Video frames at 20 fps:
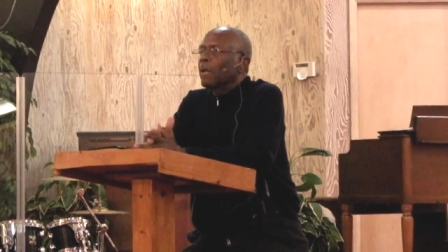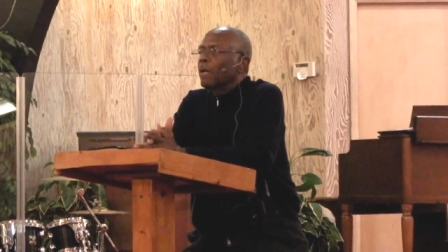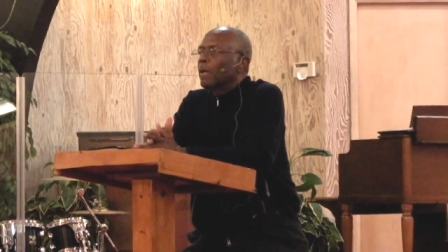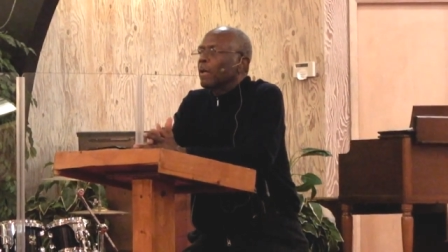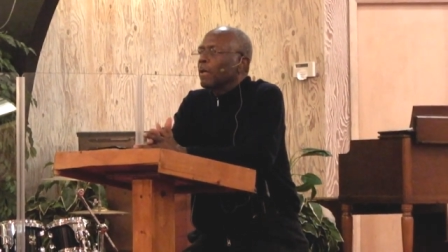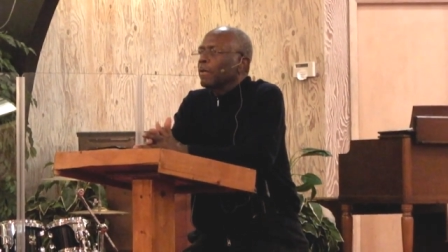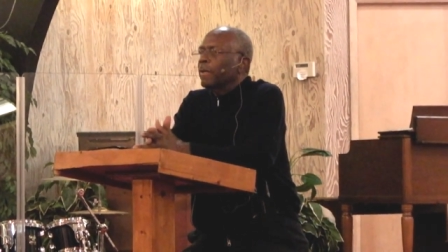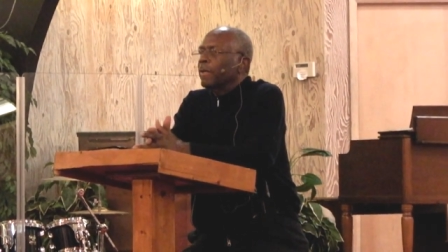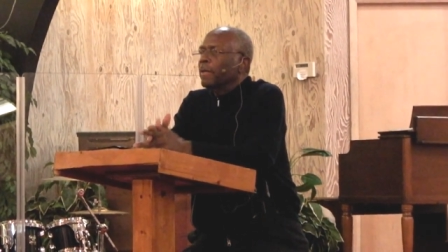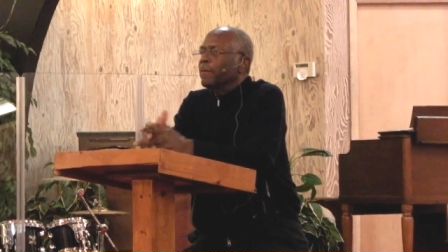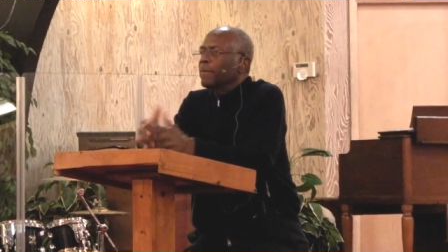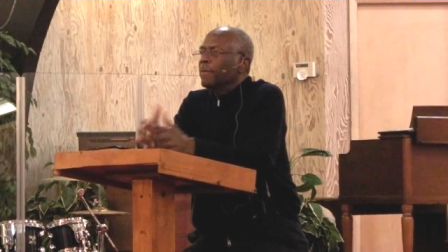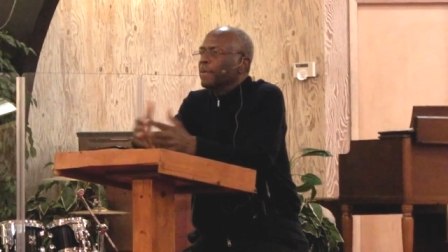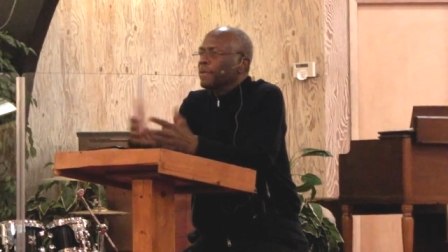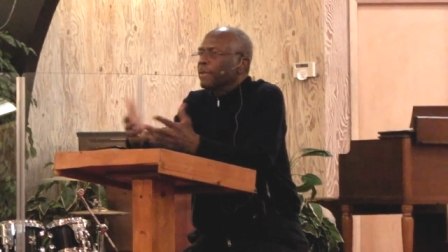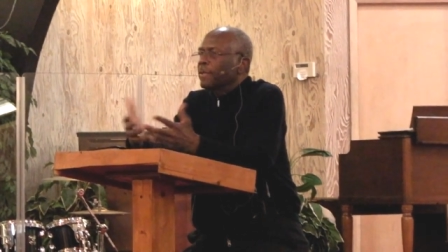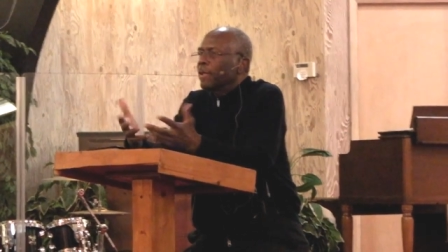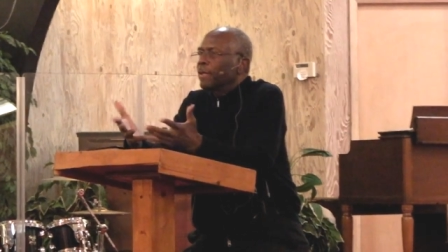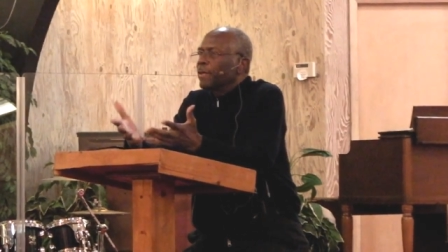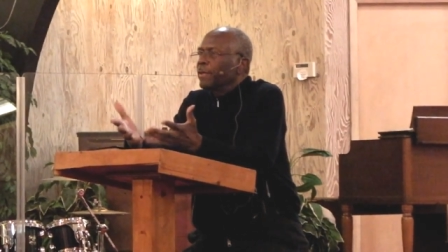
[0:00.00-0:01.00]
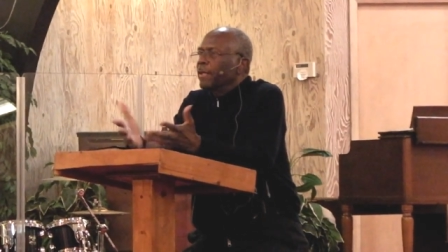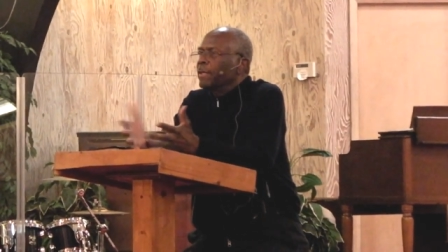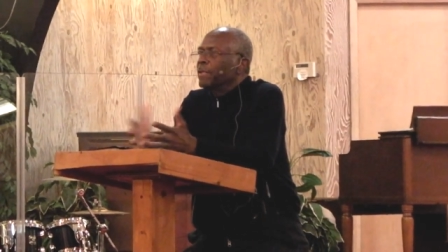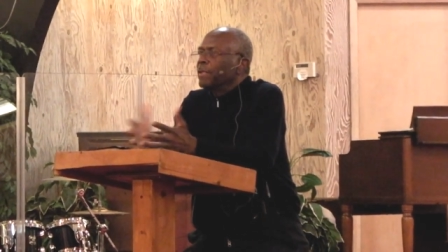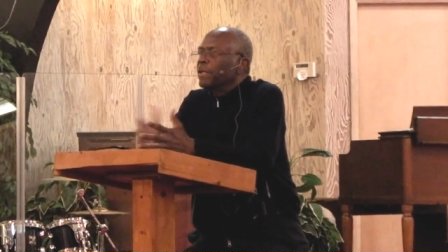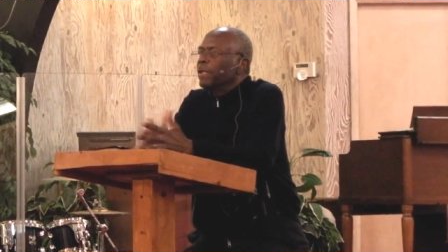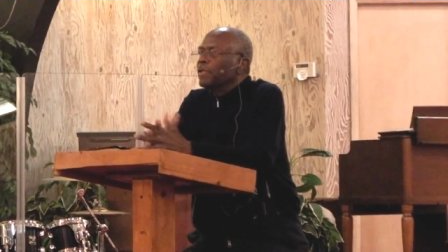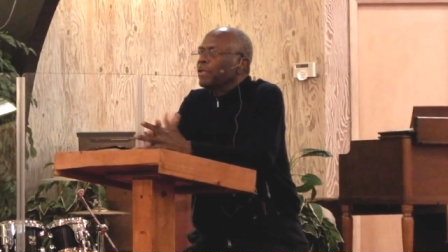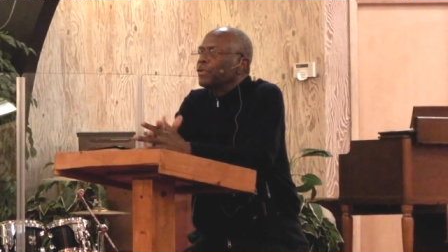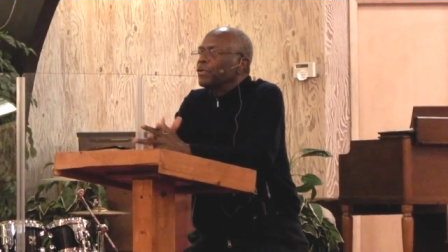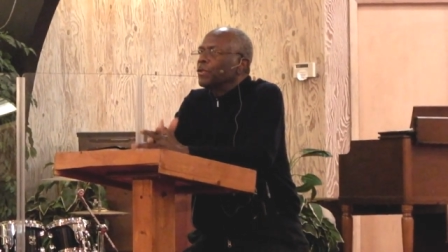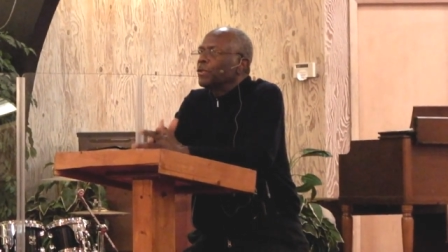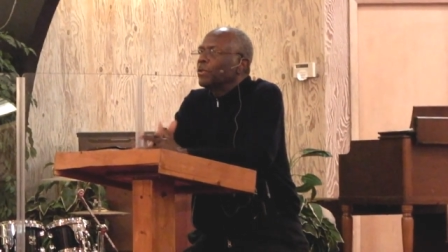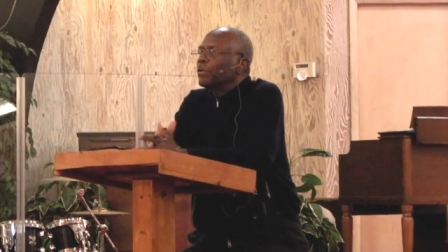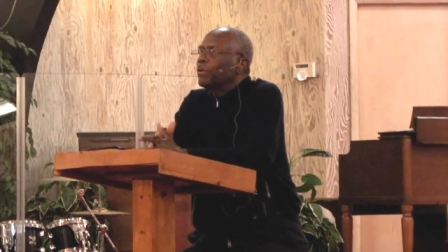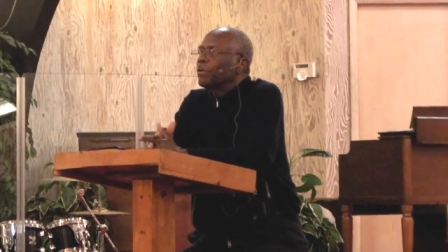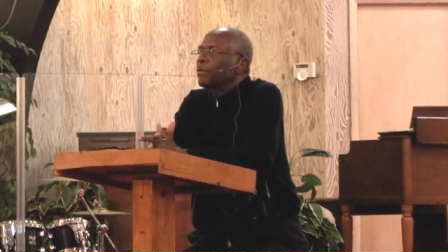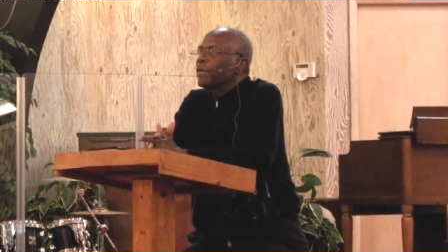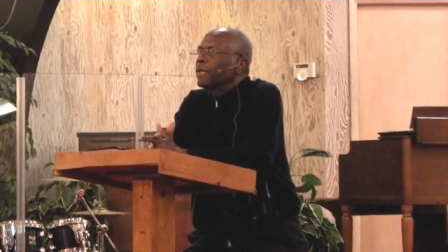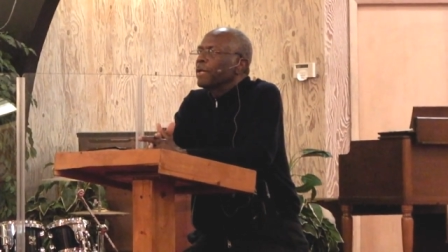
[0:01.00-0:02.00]
uh, that was uh, the initial
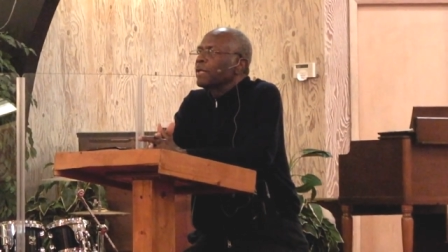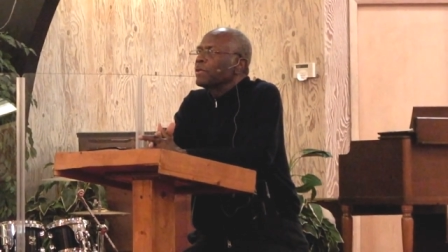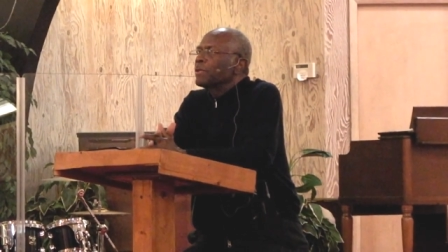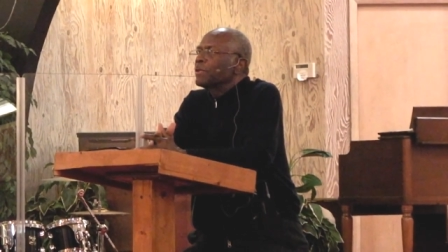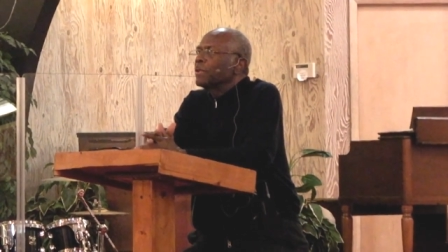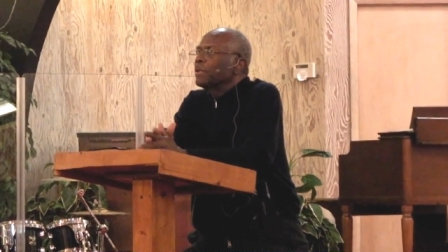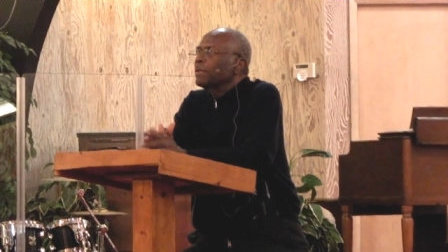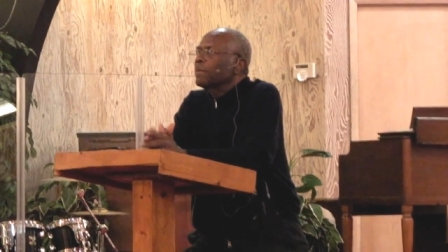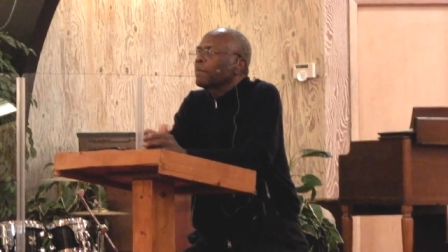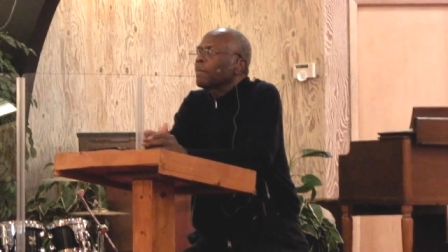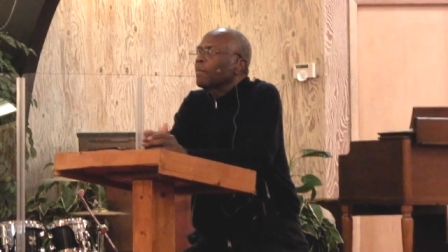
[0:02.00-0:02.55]
creation.